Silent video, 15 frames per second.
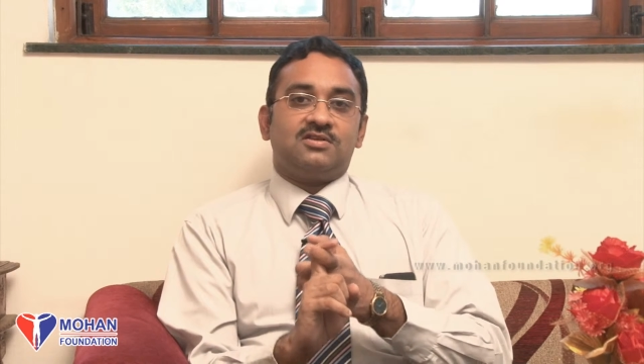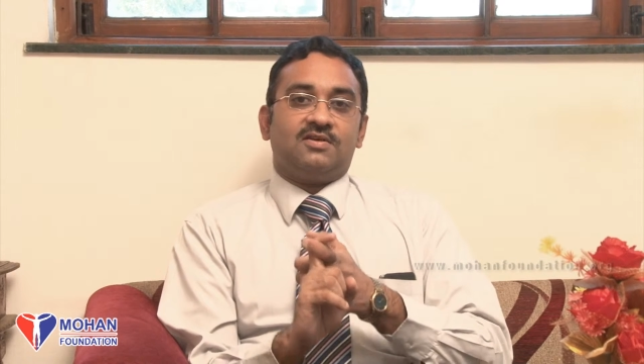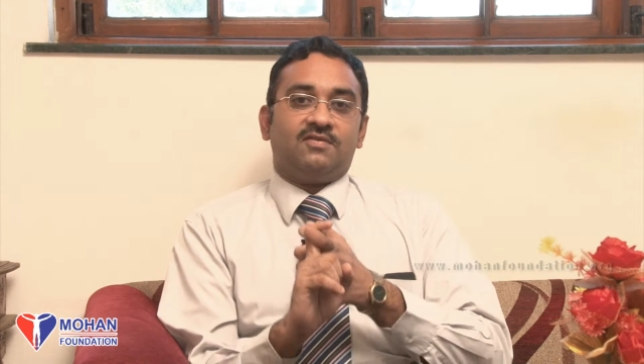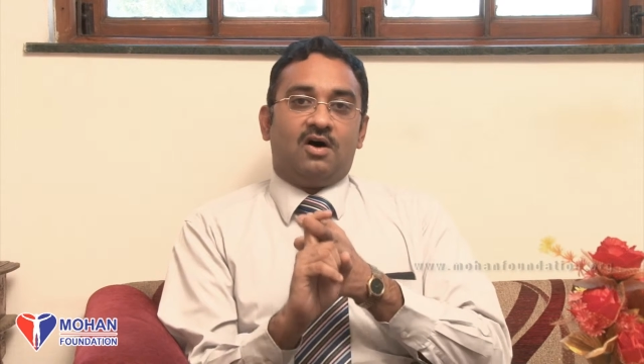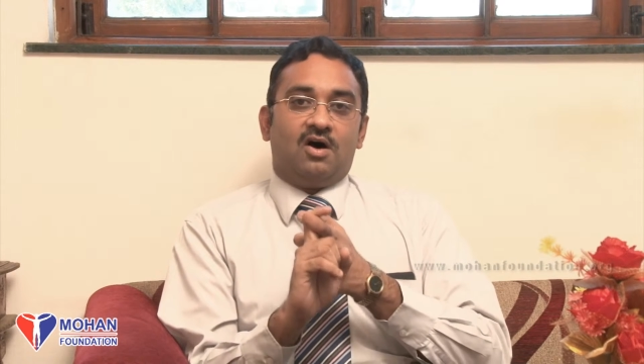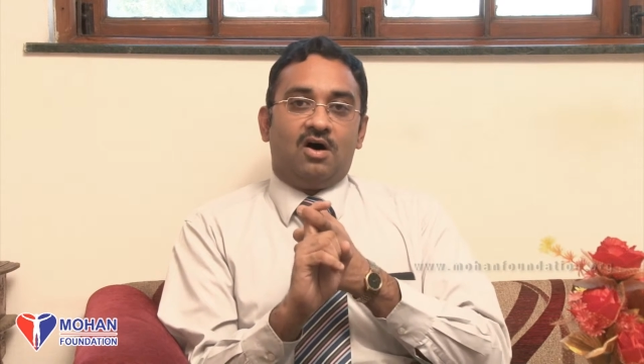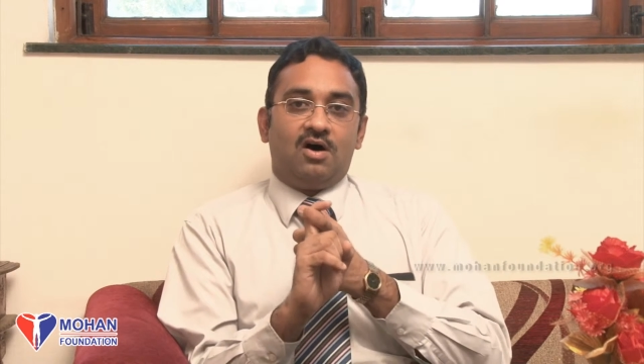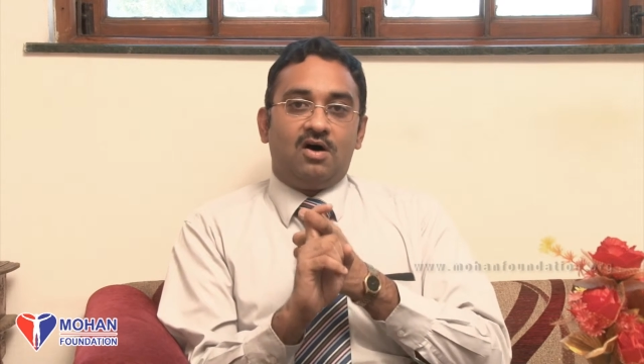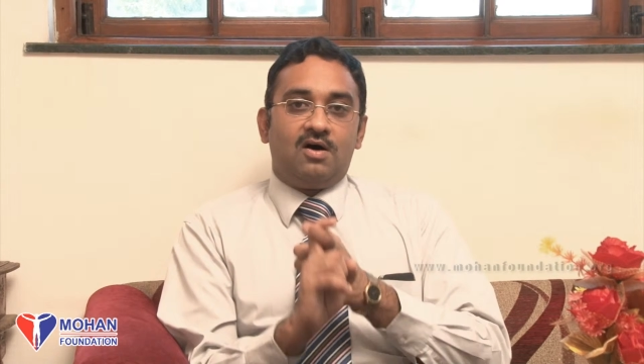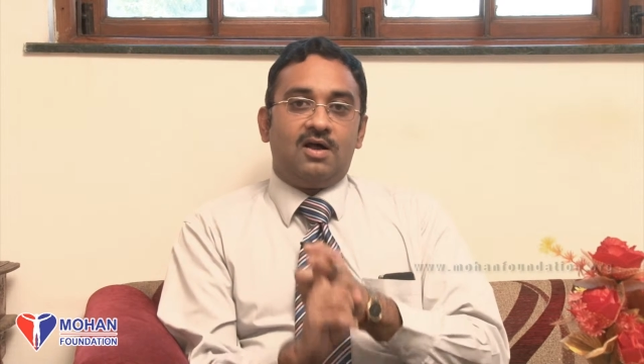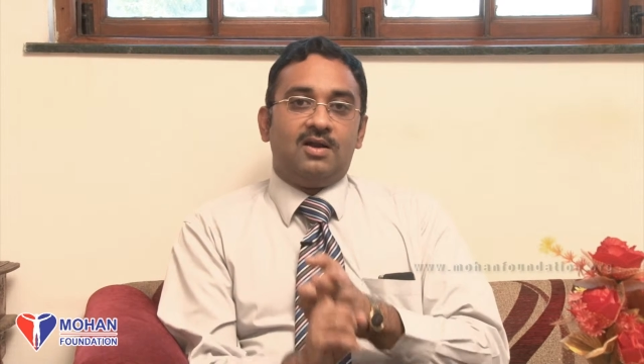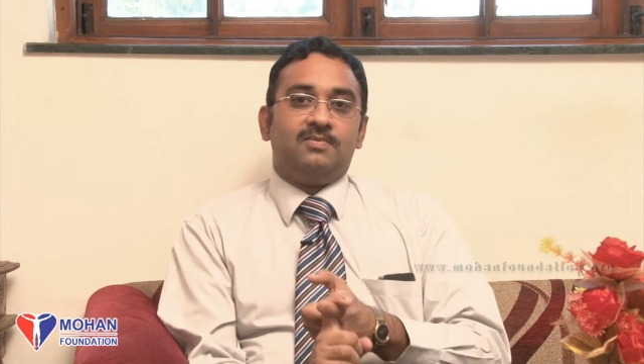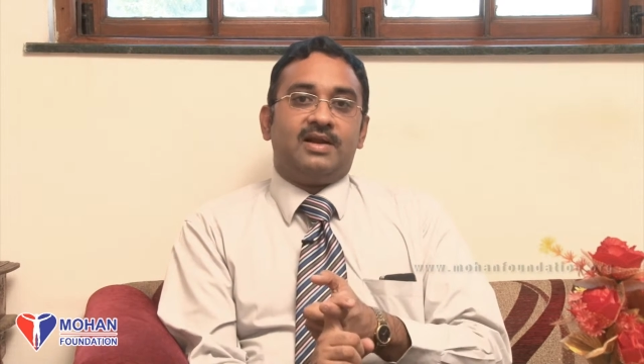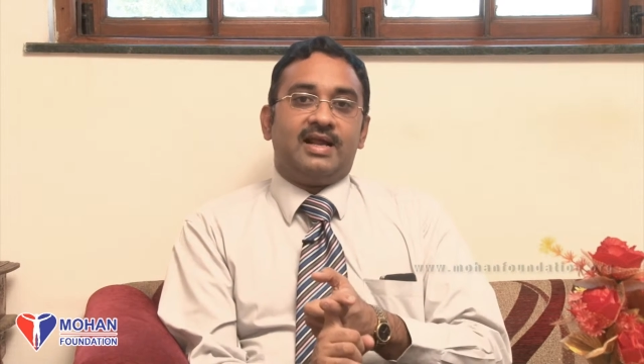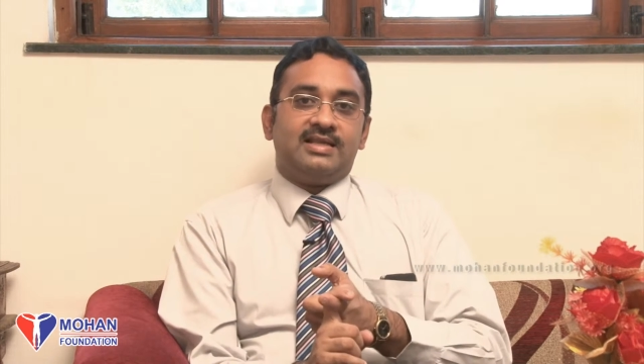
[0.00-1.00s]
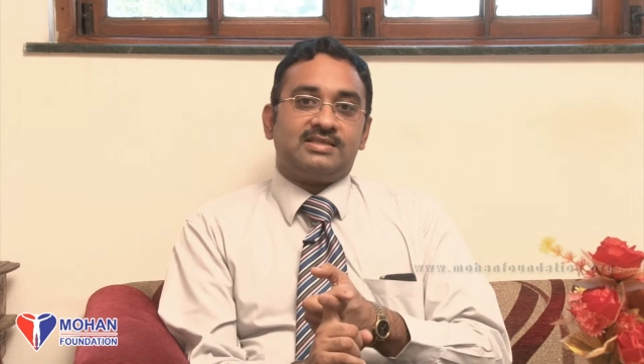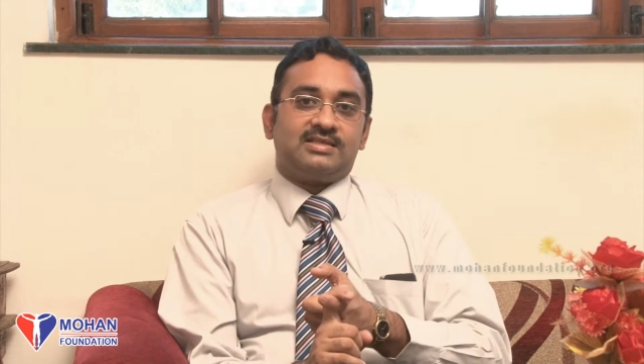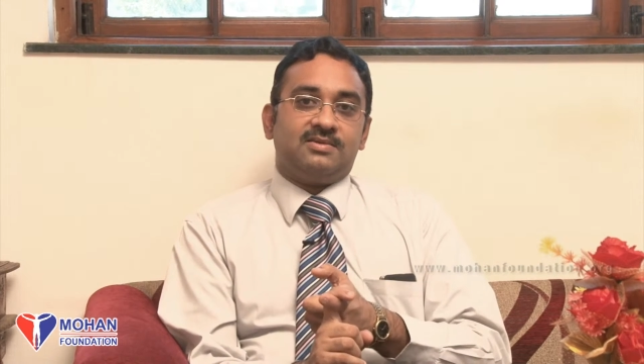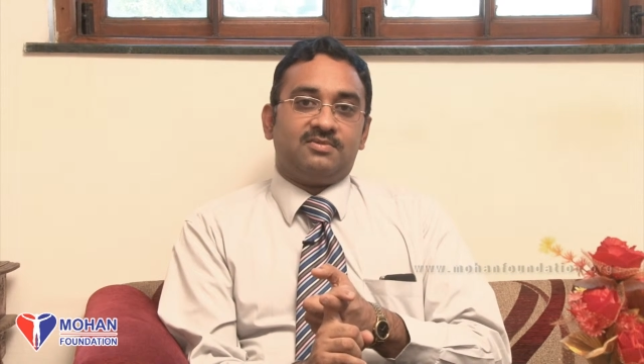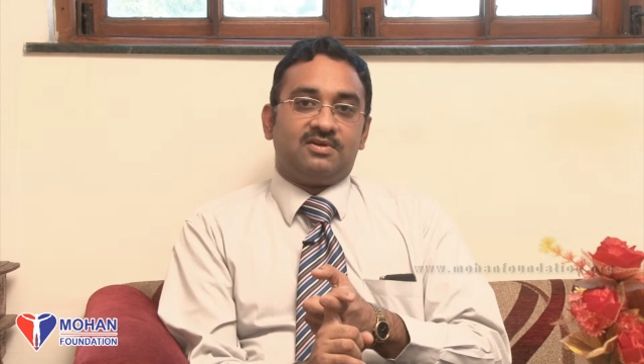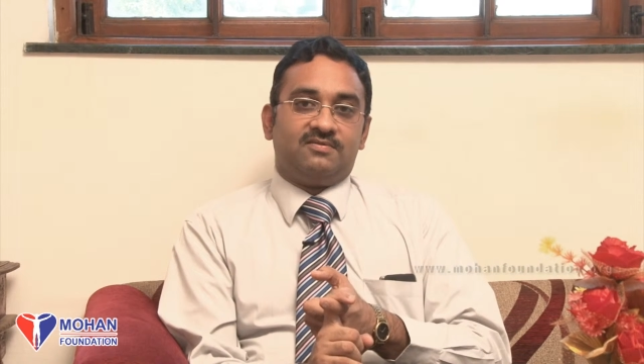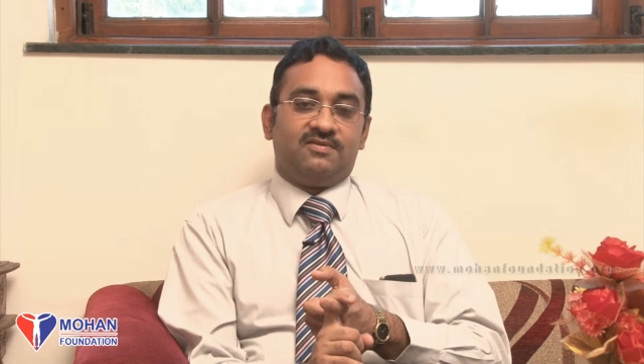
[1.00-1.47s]
of all
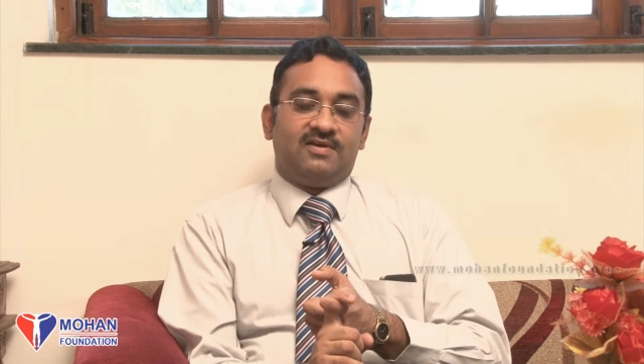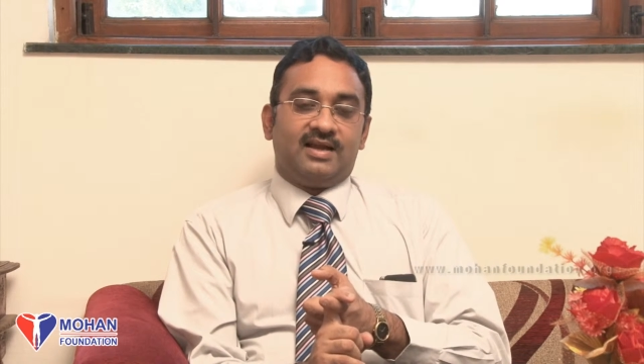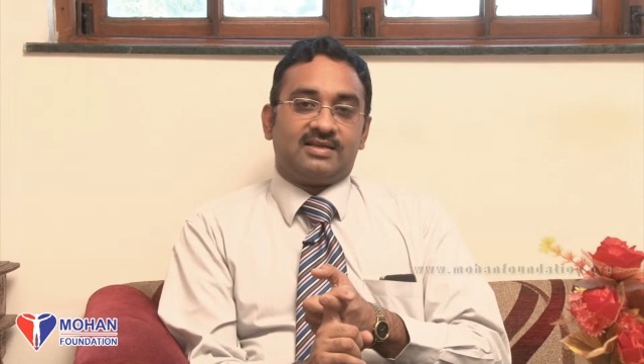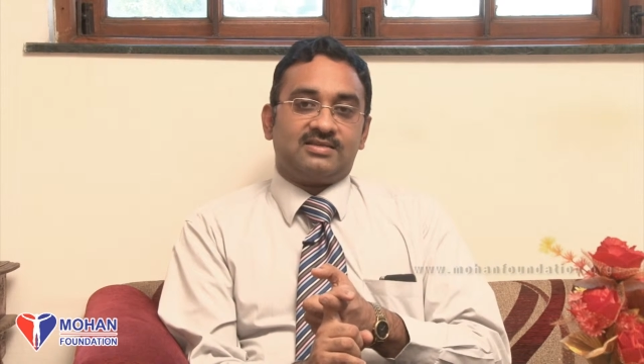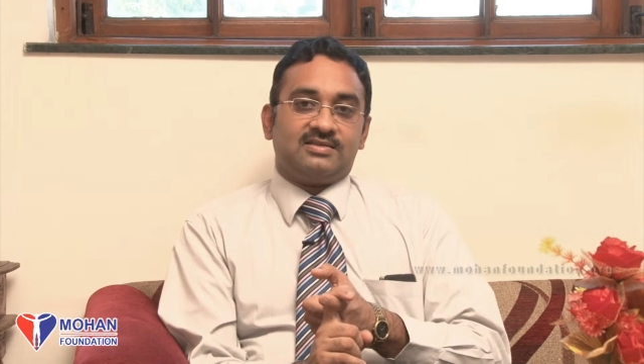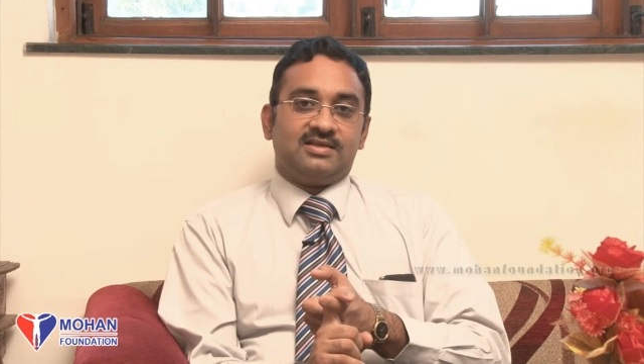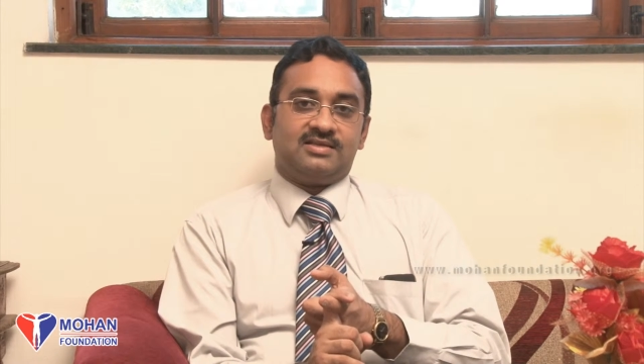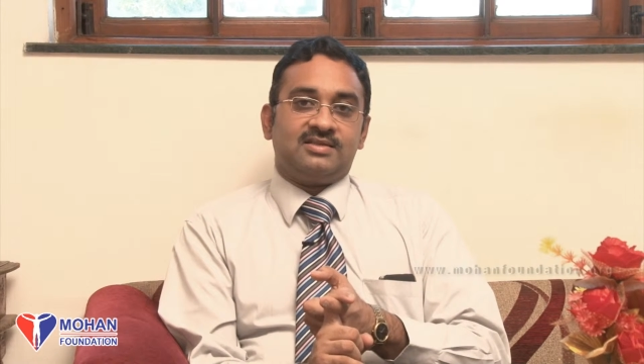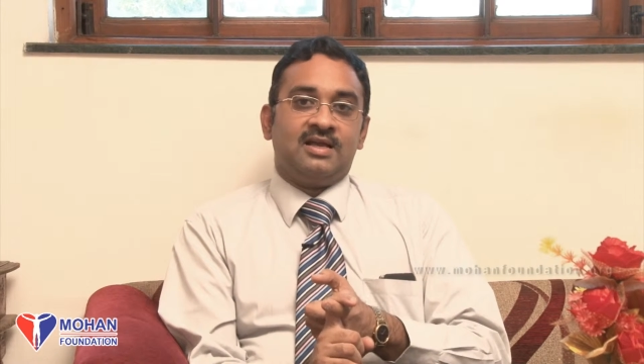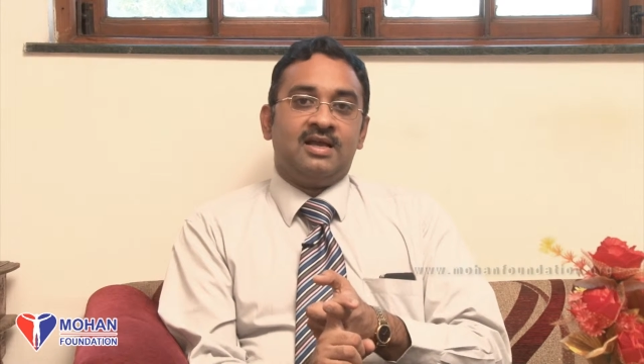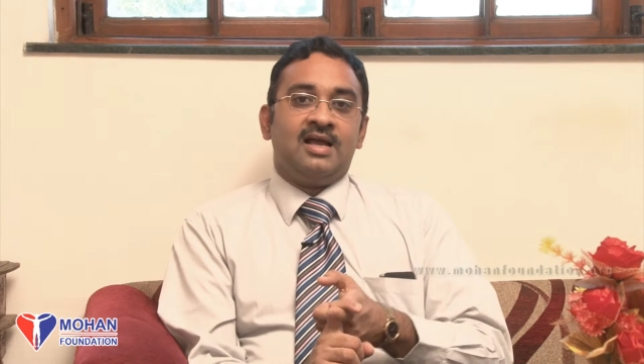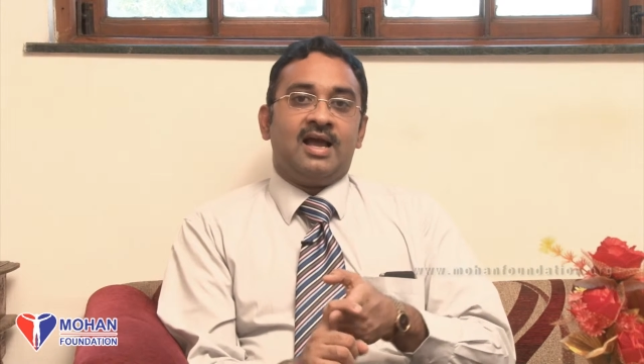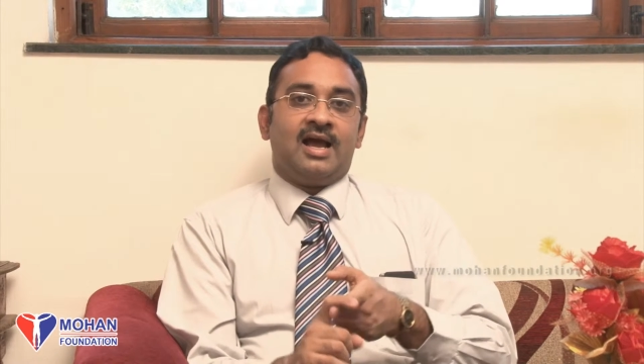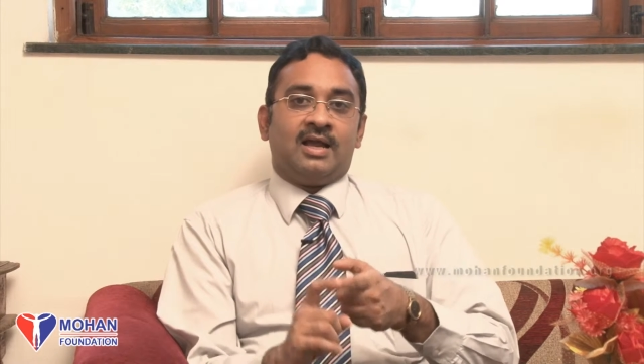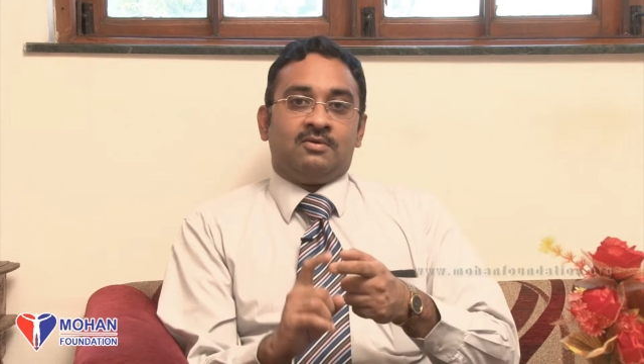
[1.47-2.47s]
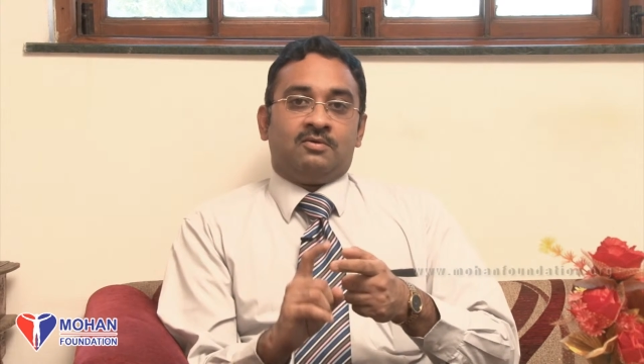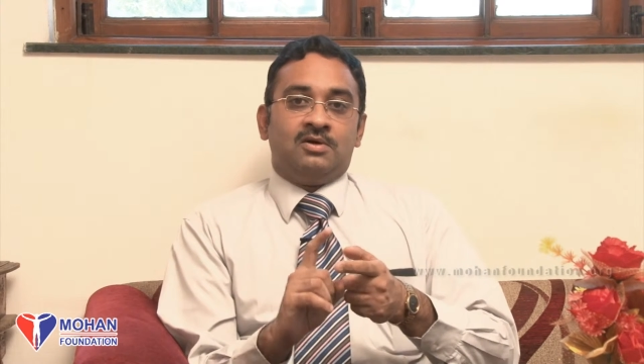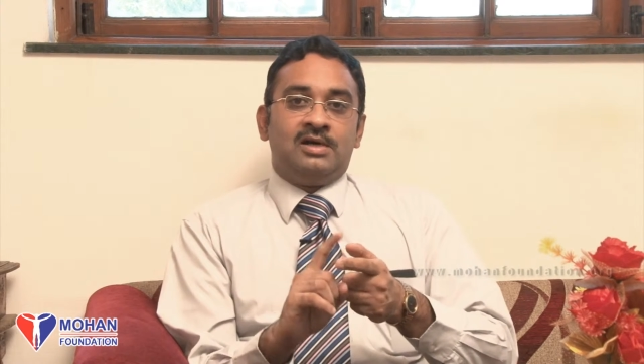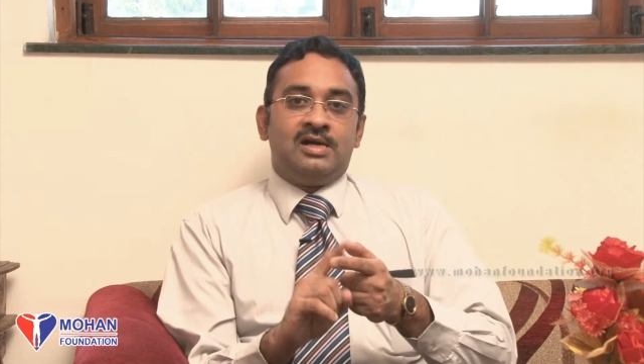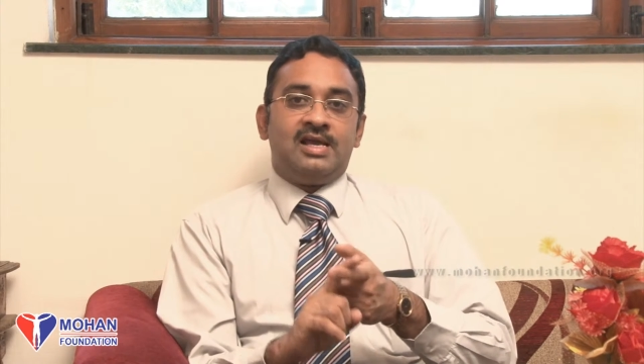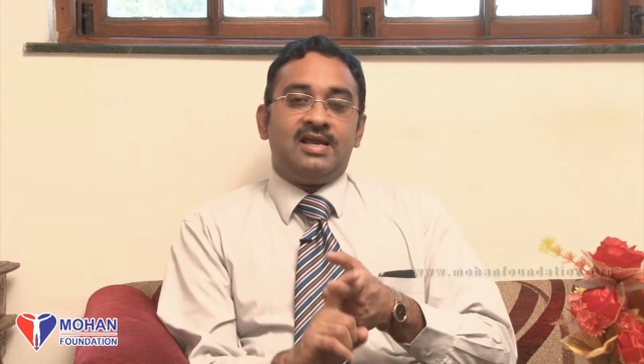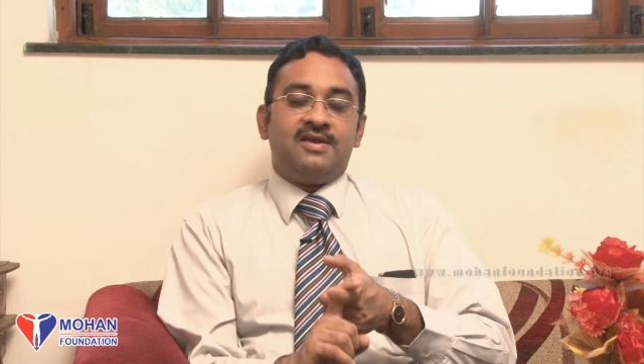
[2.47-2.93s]
brainstem reflexes, and
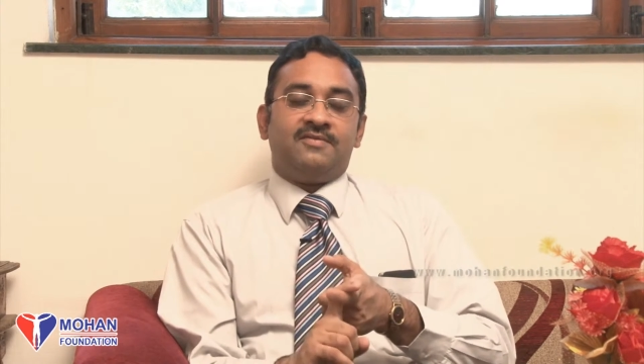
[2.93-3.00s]
only